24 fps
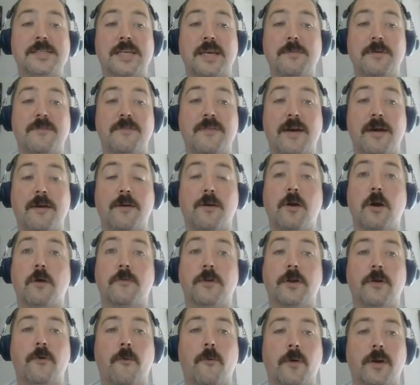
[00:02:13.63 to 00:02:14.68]
can be found
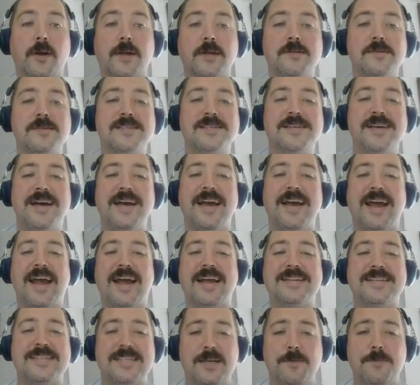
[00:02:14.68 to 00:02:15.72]
covering organs,
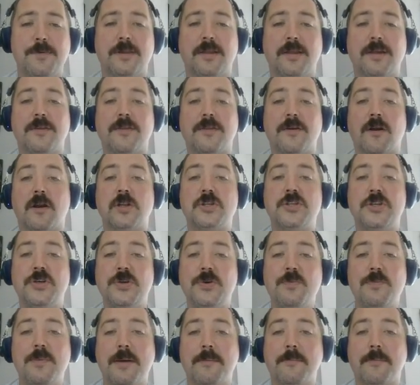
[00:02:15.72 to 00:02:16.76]
and typically there are
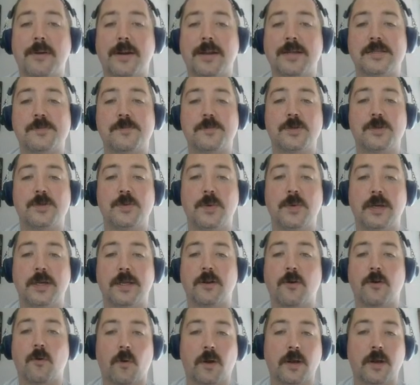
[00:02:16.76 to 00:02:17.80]
2 membranes between
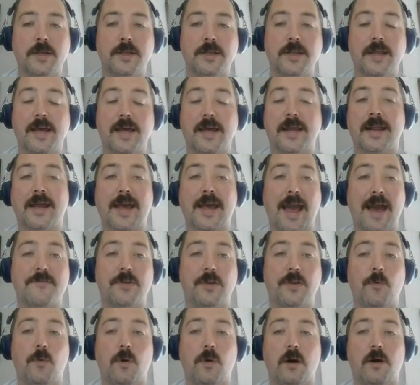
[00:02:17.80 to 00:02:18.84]
an organ and a
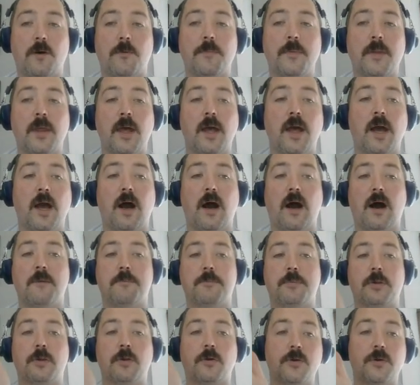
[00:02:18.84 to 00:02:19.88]
cavity wall, a
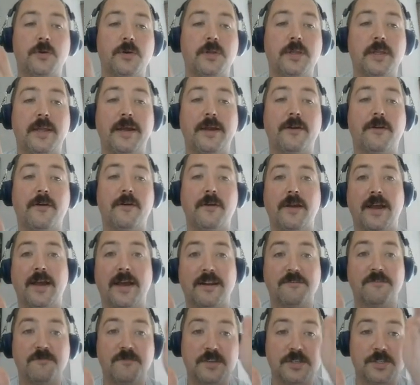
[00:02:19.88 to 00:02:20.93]
pleural layer
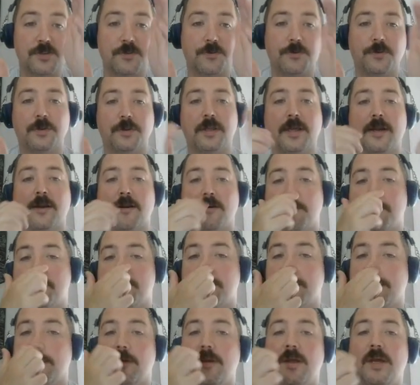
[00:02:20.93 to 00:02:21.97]
and a visceral layer.
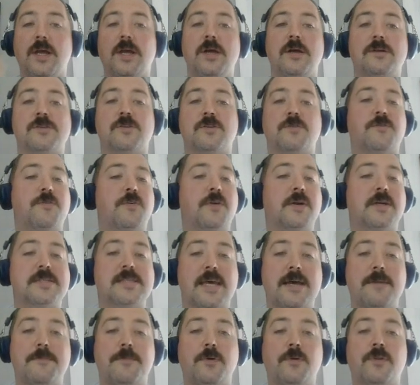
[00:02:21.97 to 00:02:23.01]
So for
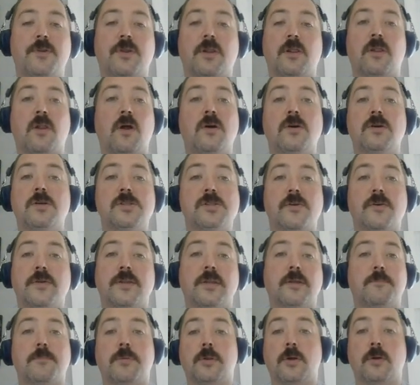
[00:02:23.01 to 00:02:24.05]
example, the lungs are
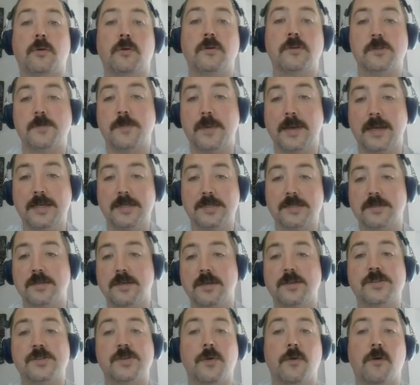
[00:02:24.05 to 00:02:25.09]
in the pleural space,
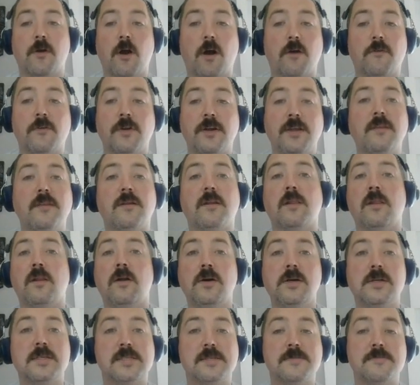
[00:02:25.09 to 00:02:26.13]
so covering the
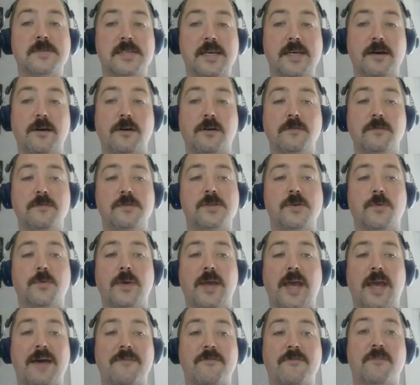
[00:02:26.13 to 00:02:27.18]
lungs themselves,
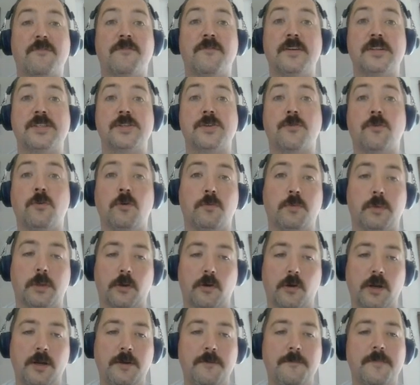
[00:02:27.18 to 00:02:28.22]
we have a visceral
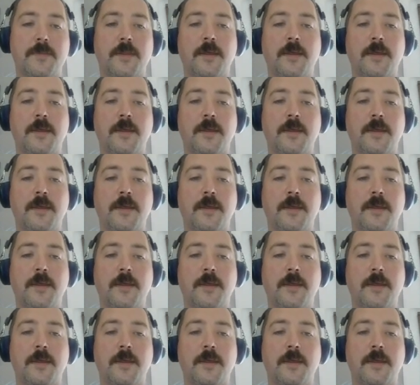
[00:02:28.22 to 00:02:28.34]
pleura,